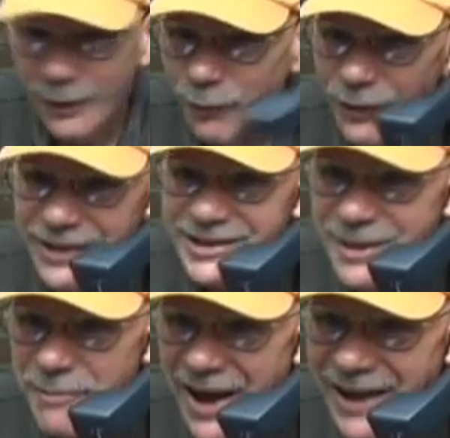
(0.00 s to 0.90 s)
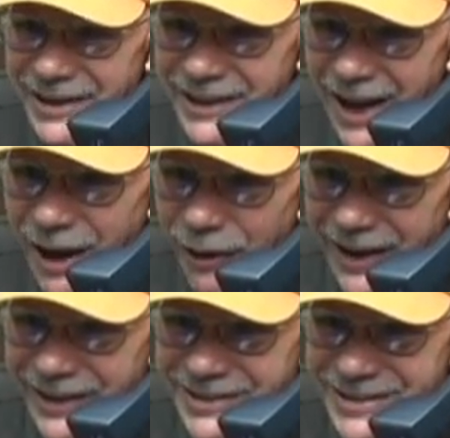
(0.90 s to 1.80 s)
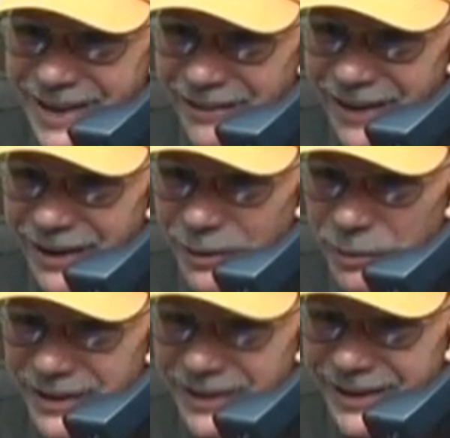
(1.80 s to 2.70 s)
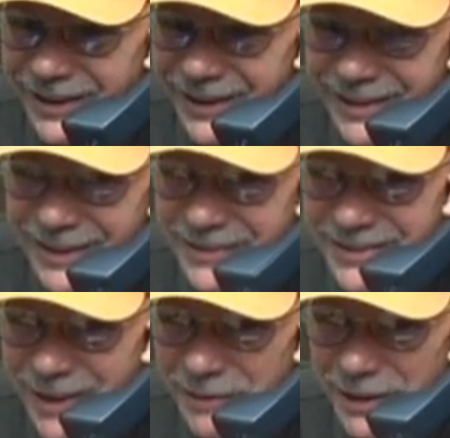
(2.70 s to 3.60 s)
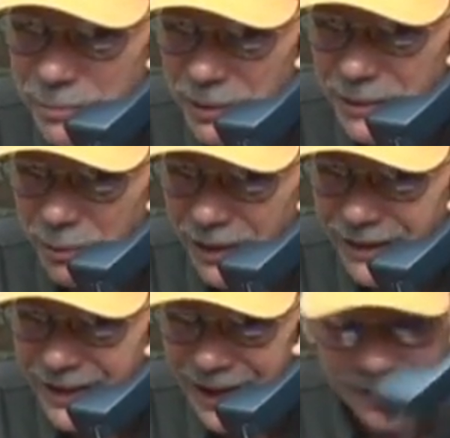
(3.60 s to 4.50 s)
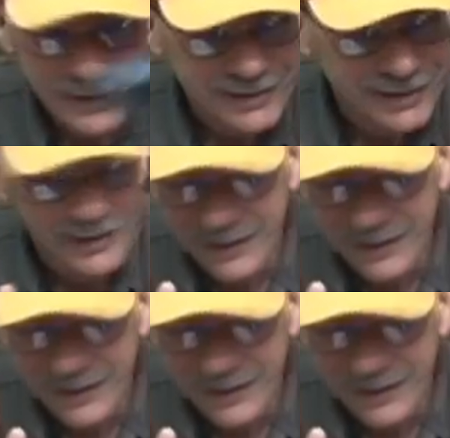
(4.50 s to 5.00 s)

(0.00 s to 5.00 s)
Where's the money going? 700 million. Give some to the people, okay? Thank